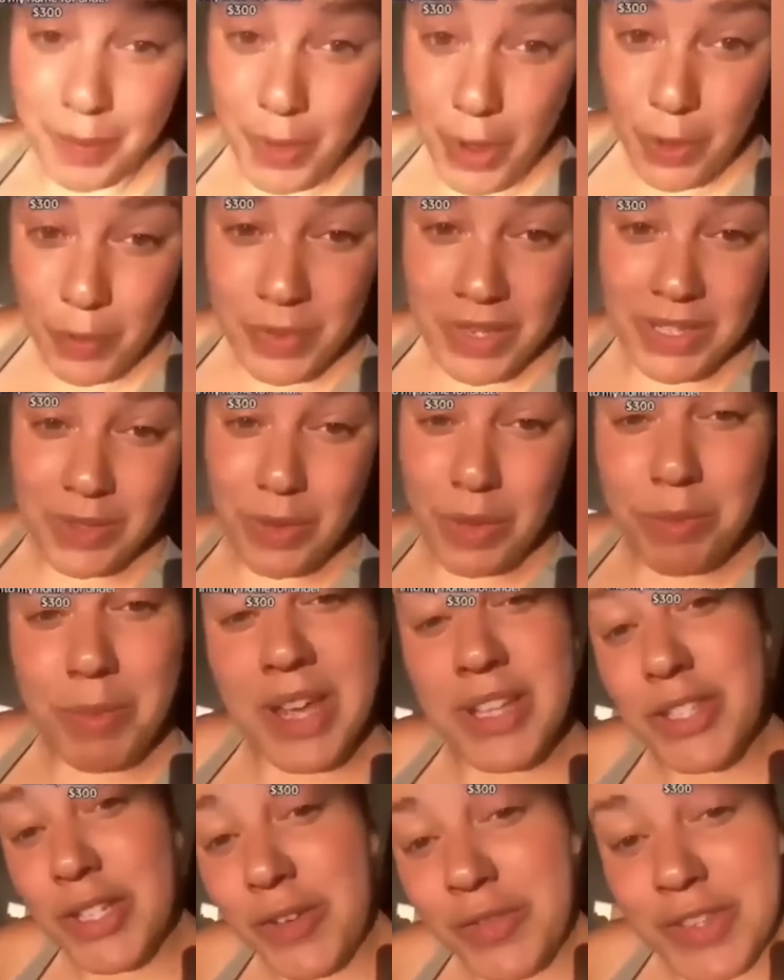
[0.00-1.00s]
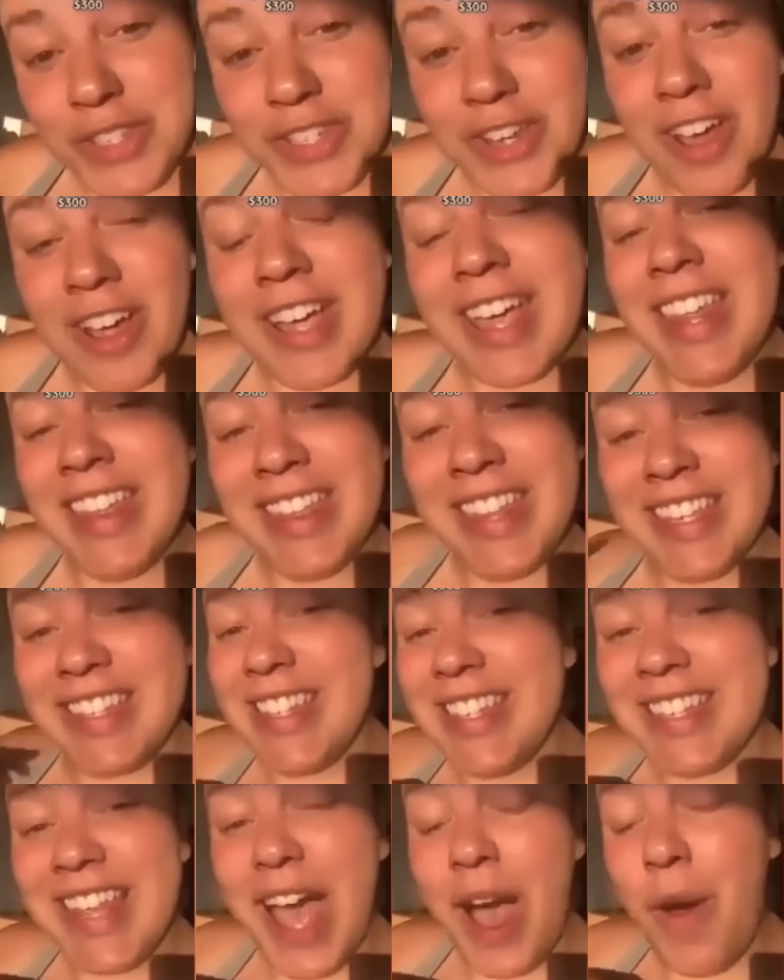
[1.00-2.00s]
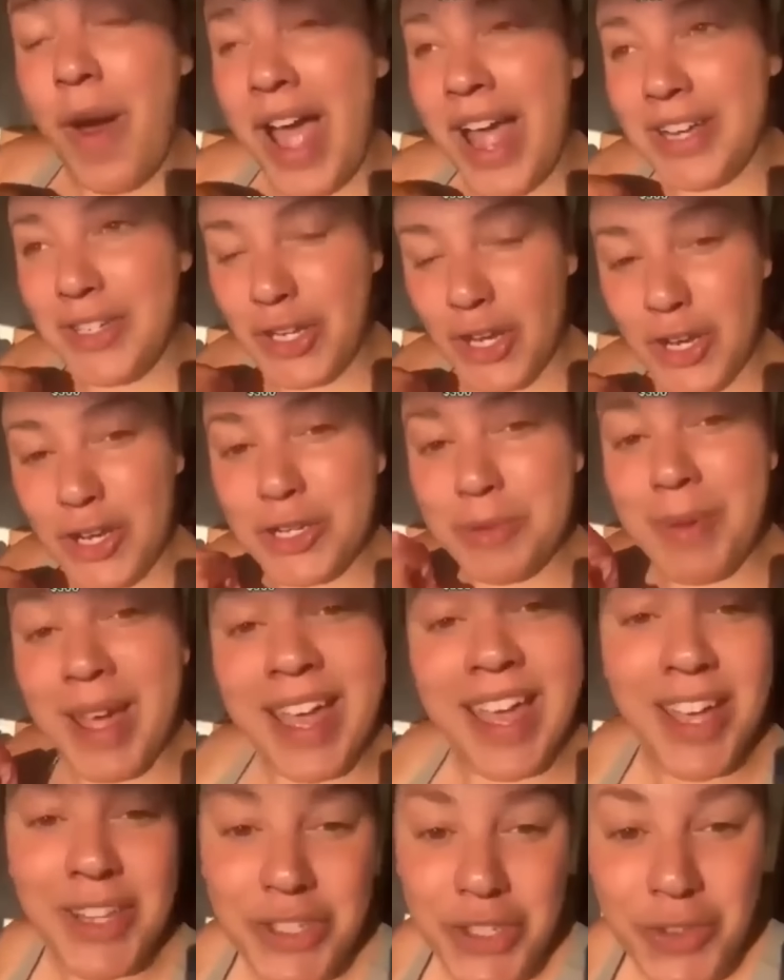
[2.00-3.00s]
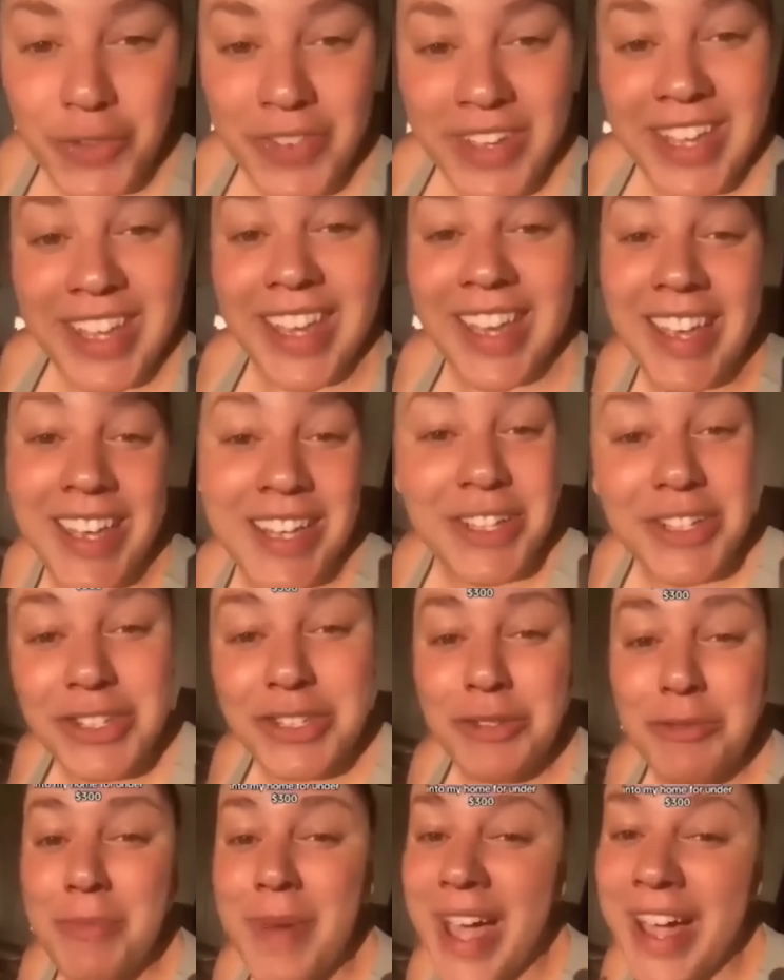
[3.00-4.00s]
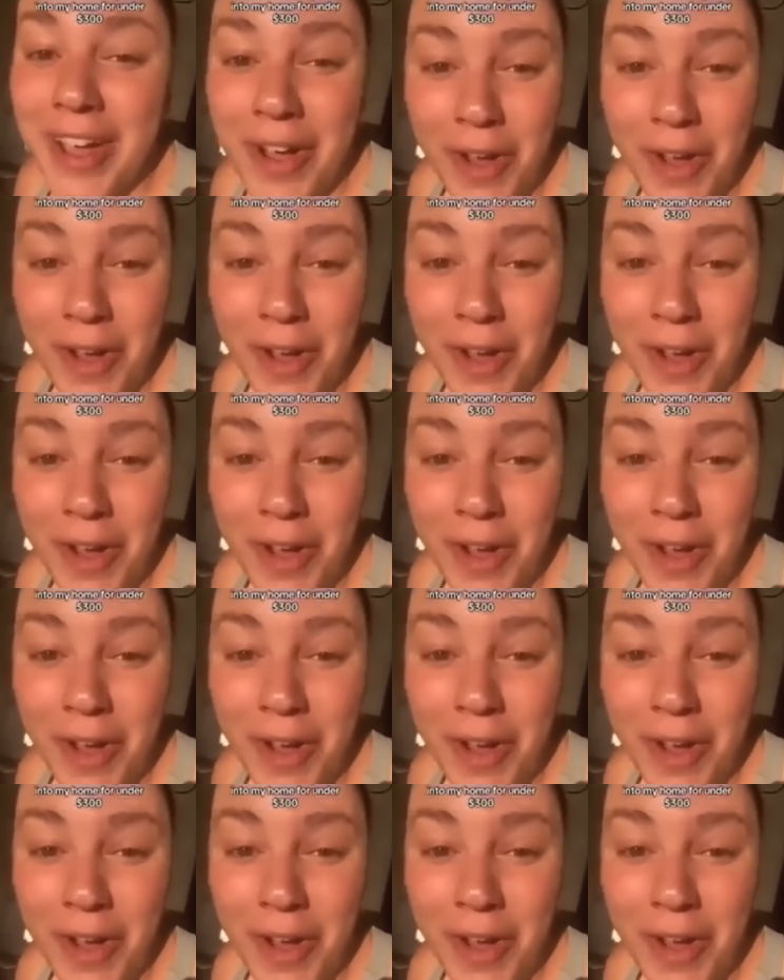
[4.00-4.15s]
I'm homeless with my service dog, and this is how I turned my SUV into my